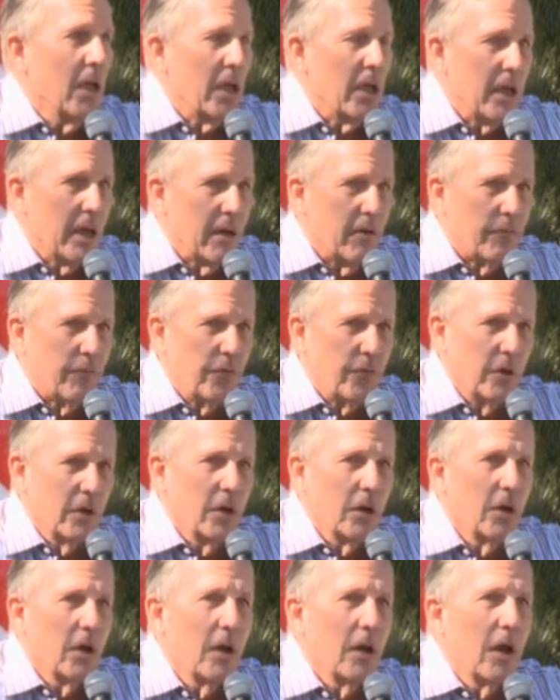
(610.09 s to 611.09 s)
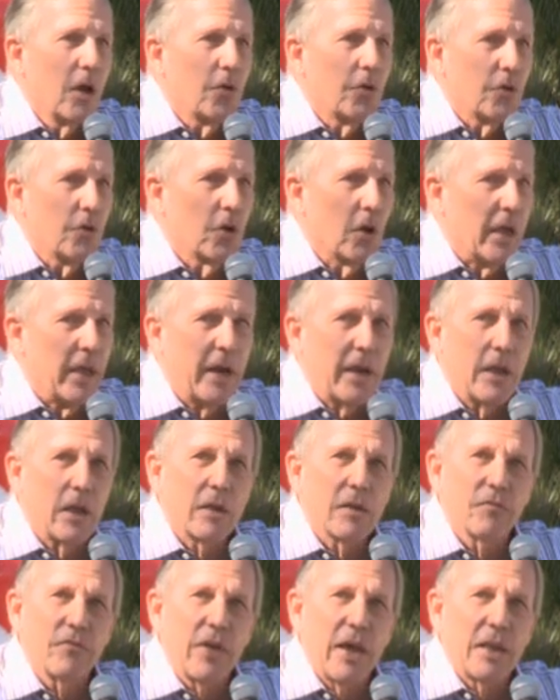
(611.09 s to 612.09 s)
If any
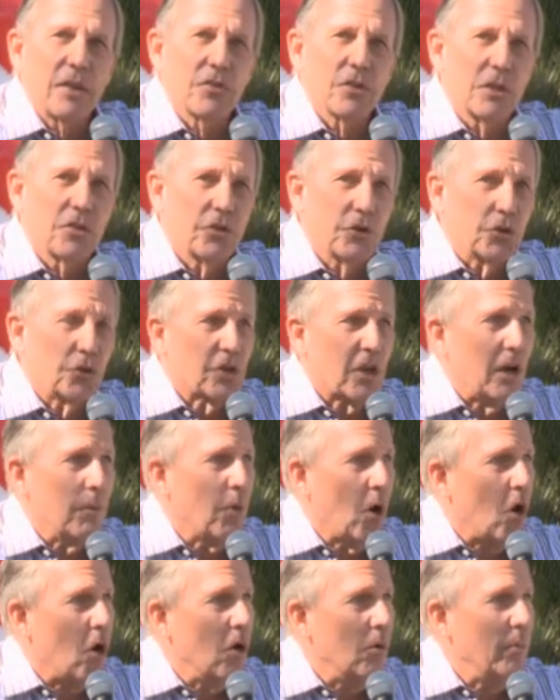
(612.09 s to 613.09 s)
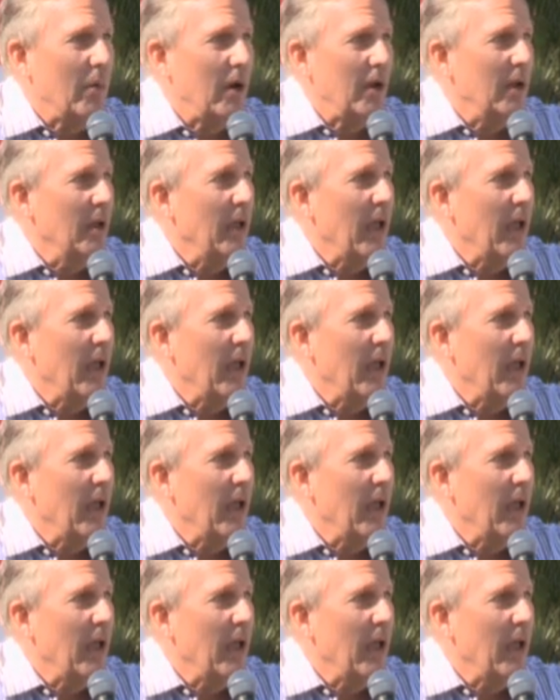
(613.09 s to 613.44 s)
vet that's just come home